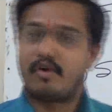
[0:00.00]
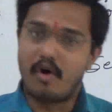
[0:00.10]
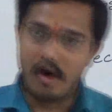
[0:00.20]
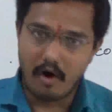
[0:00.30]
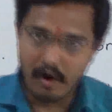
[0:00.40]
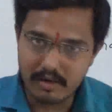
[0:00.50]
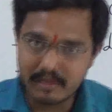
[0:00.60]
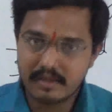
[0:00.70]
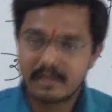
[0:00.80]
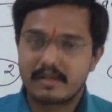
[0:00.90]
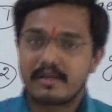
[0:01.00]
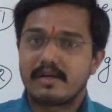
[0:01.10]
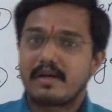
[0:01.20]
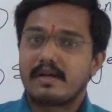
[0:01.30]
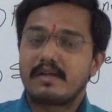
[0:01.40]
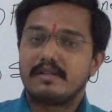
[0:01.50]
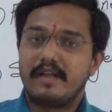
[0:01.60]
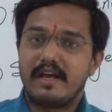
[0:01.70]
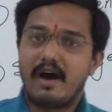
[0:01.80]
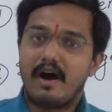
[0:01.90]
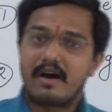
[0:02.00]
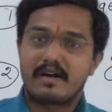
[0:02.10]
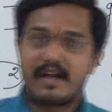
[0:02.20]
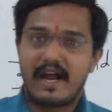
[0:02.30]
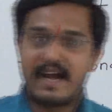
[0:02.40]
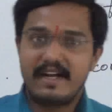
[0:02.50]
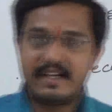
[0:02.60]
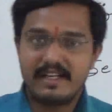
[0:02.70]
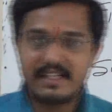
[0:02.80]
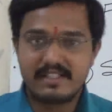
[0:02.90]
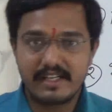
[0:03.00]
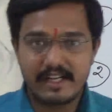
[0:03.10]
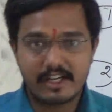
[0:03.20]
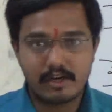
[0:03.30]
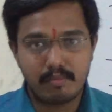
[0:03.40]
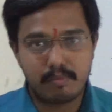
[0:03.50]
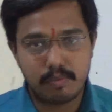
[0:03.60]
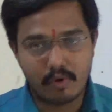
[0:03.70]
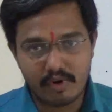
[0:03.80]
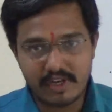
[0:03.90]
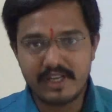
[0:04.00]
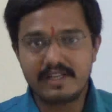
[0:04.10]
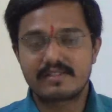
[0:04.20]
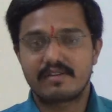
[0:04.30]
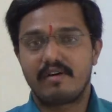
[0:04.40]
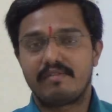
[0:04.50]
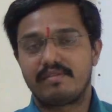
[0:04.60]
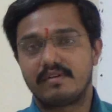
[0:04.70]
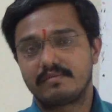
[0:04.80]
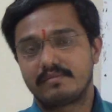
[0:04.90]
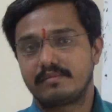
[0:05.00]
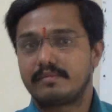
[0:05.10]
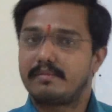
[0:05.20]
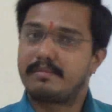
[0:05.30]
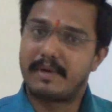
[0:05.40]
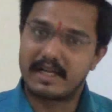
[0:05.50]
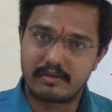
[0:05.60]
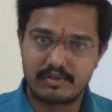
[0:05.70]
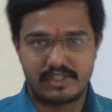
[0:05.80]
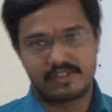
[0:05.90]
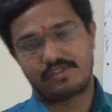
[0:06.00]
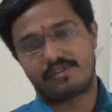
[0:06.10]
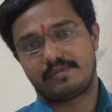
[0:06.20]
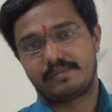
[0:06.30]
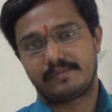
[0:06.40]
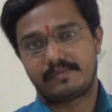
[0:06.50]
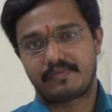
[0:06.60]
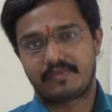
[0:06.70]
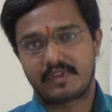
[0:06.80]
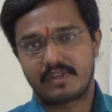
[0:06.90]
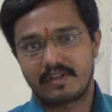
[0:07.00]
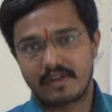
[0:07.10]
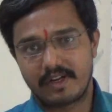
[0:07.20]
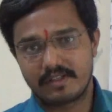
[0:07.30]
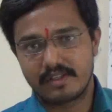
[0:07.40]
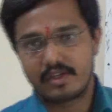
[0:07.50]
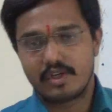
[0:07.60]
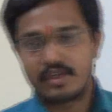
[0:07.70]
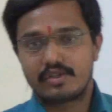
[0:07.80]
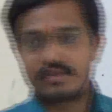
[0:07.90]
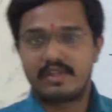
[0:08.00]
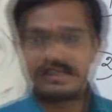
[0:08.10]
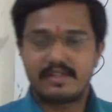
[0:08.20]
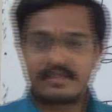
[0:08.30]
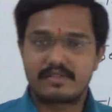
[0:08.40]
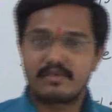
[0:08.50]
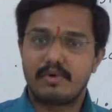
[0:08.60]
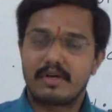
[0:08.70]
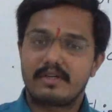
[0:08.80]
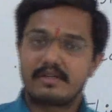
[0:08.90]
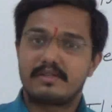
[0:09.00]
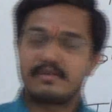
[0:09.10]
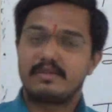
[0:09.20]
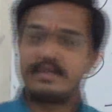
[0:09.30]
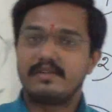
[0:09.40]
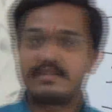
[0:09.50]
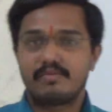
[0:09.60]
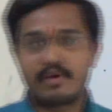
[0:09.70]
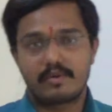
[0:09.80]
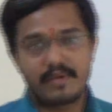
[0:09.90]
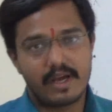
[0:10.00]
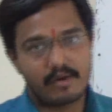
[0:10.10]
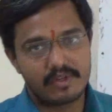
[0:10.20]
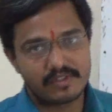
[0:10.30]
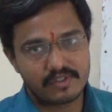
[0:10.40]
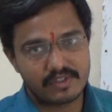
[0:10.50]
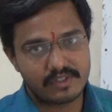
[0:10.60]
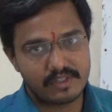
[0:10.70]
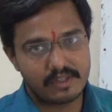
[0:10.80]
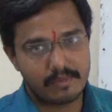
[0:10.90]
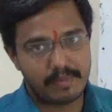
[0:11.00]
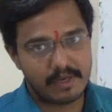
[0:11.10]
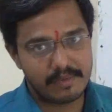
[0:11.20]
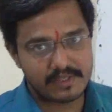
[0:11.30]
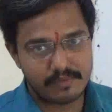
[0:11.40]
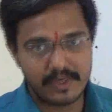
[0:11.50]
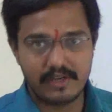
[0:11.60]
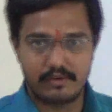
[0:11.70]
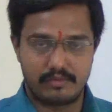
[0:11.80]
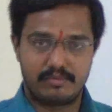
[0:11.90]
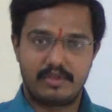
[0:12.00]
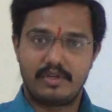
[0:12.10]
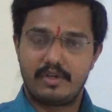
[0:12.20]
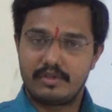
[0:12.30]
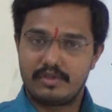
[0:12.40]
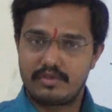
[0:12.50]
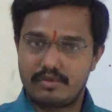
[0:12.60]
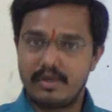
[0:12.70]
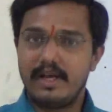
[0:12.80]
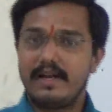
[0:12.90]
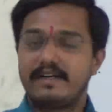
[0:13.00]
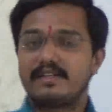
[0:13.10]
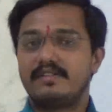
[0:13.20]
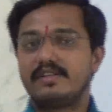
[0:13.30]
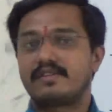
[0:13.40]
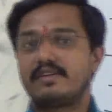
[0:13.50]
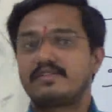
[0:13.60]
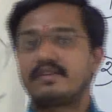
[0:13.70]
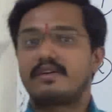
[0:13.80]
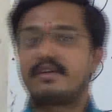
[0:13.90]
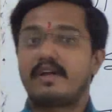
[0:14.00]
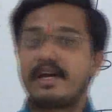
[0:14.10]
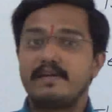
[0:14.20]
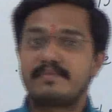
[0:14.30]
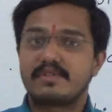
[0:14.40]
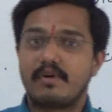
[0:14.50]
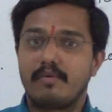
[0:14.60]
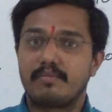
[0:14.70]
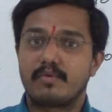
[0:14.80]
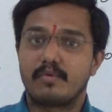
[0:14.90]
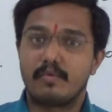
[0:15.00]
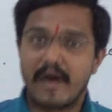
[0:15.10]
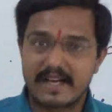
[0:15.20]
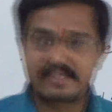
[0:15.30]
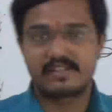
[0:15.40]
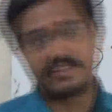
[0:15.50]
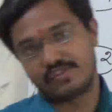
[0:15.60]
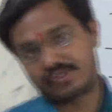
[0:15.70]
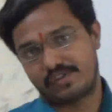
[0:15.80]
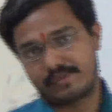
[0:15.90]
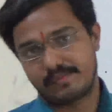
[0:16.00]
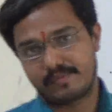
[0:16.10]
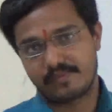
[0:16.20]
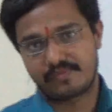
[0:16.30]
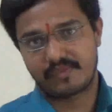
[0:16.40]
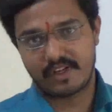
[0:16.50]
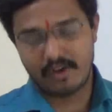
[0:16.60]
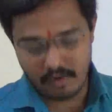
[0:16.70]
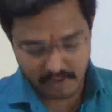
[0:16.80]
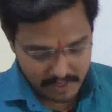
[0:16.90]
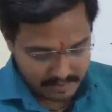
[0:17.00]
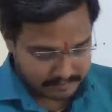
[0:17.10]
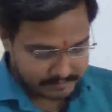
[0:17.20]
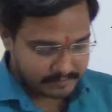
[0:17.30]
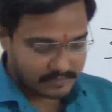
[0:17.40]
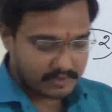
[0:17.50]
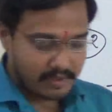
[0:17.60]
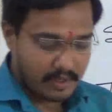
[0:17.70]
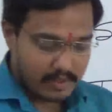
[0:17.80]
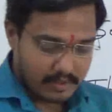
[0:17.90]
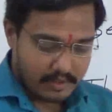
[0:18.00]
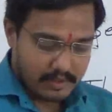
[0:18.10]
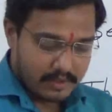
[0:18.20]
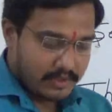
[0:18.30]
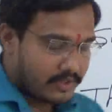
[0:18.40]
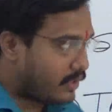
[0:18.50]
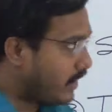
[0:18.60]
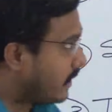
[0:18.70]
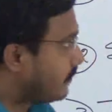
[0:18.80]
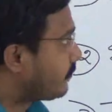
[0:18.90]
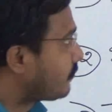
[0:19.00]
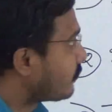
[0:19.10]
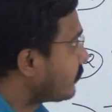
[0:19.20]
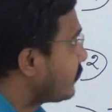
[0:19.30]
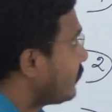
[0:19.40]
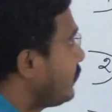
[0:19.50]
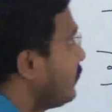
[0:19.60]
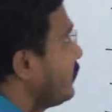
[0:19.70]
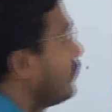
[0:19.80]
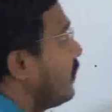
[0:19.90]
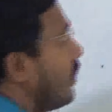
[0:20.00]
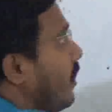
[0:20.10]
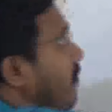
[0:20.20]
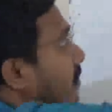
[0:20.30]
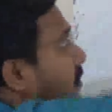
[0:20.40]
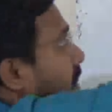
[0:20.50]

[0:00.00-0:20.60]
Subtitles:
or they are antigenic proteins of pathogens, right? So this is what we have discussed in the previous video. Today let us discuss types of vaccines. Okay, see, if you